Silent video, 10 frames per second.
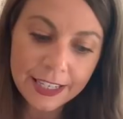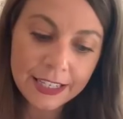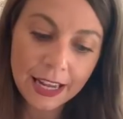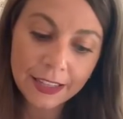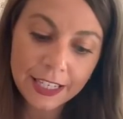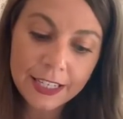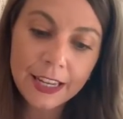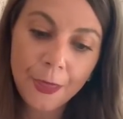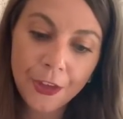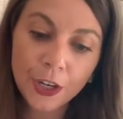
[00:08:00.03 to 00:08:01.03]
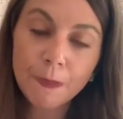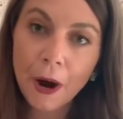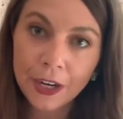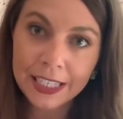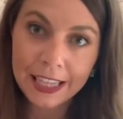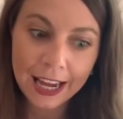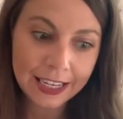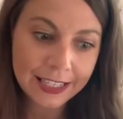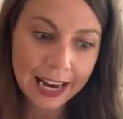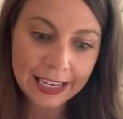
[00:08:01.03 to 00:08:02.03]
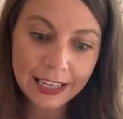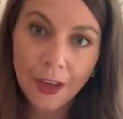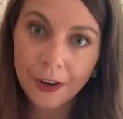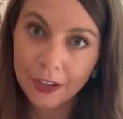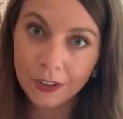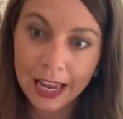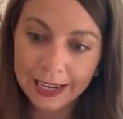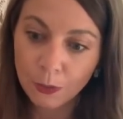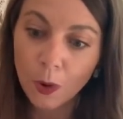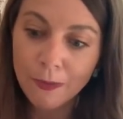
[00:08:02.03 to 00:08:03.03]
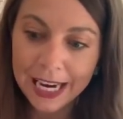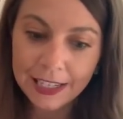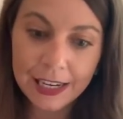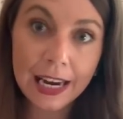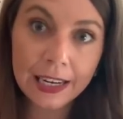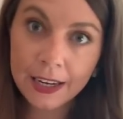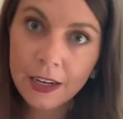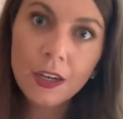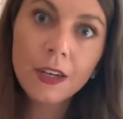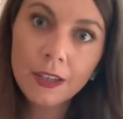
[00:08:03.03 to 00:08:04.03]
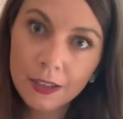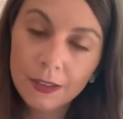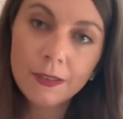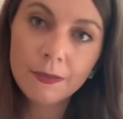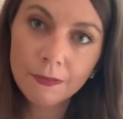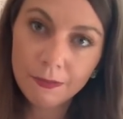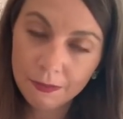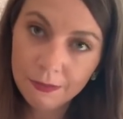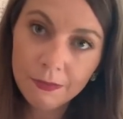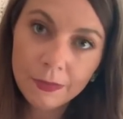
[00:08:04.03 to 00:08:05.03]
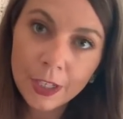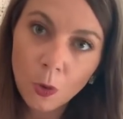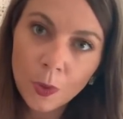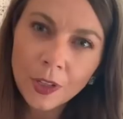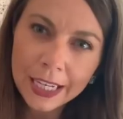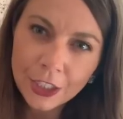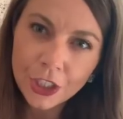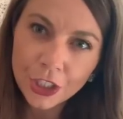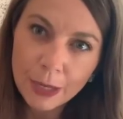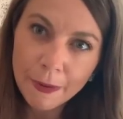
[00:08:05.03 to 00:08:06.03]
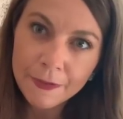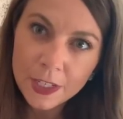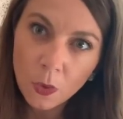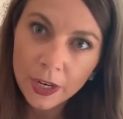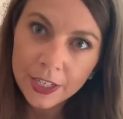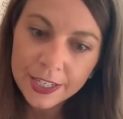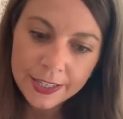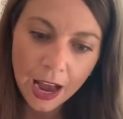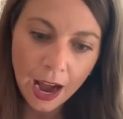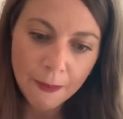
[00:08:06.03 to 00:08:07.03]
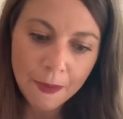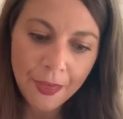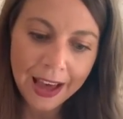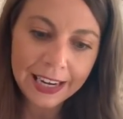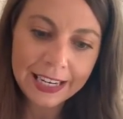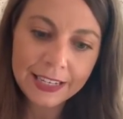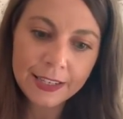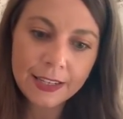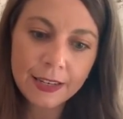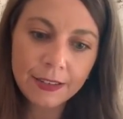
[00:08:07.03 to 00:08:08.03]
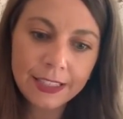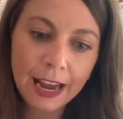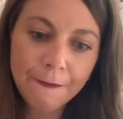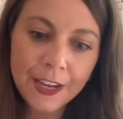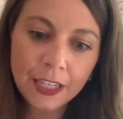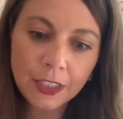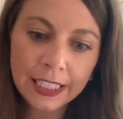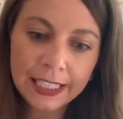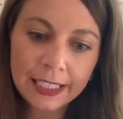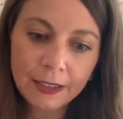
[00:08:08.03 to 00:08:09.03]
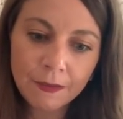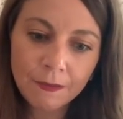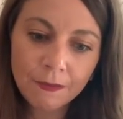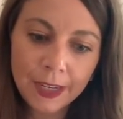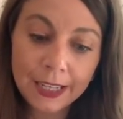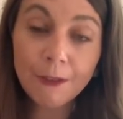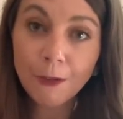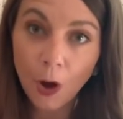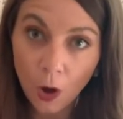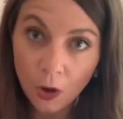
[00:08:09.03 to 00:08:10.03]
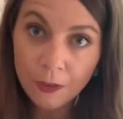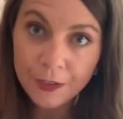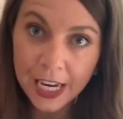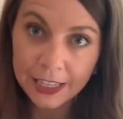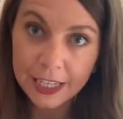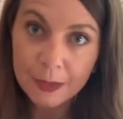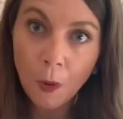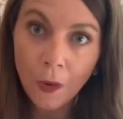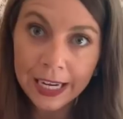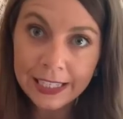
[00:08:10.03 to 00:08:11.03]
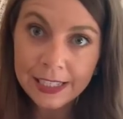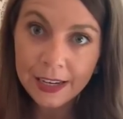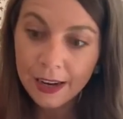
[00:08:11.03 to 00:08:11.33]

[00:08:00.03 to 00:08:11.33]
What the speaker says: is a third party that is another like romantic, relationship of sorts, that is definitely involved at this point.